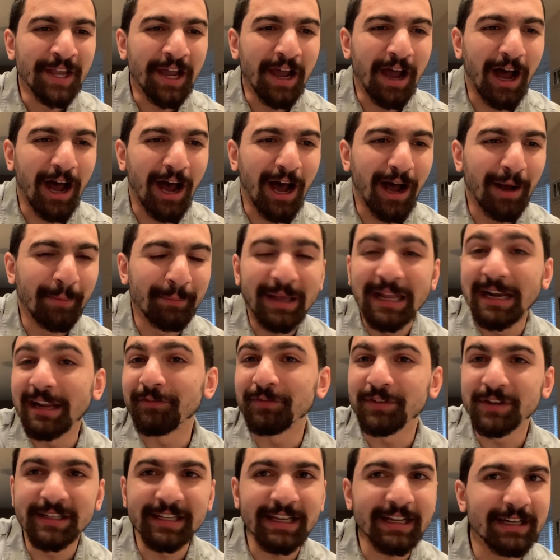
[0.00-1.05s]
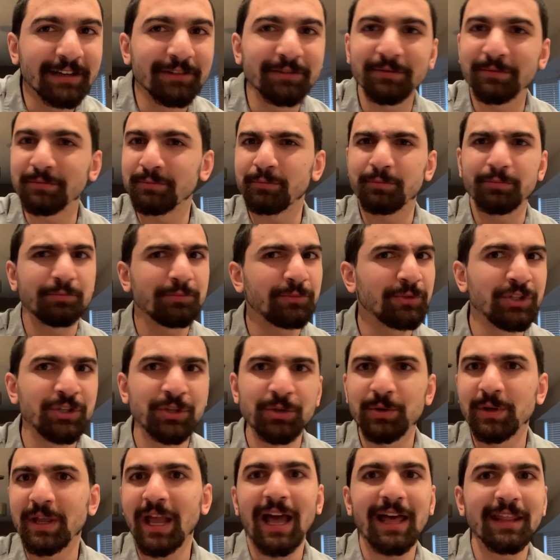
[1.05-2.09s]
And if you didn't,
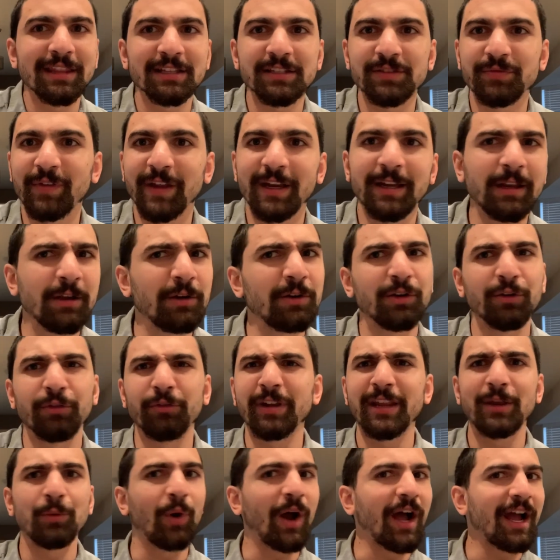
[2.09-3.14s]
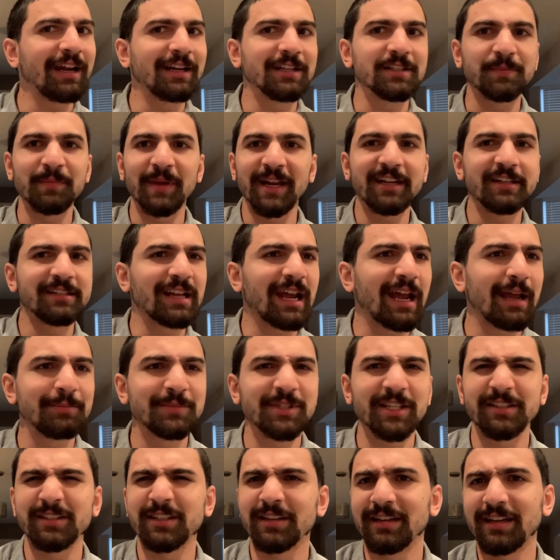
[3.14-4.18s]
you got this video to rewind as many times
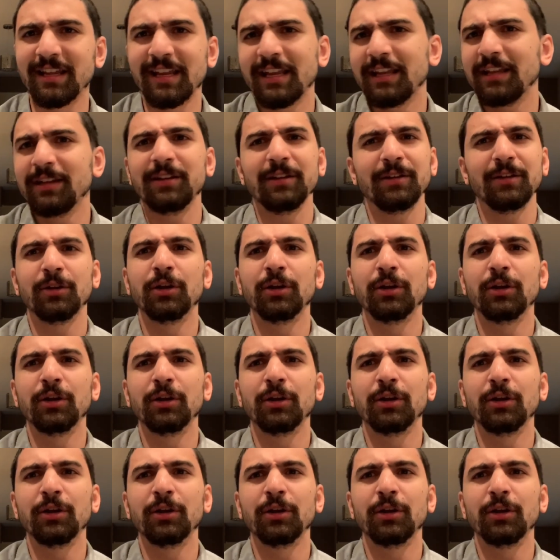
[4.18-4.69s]
as you need.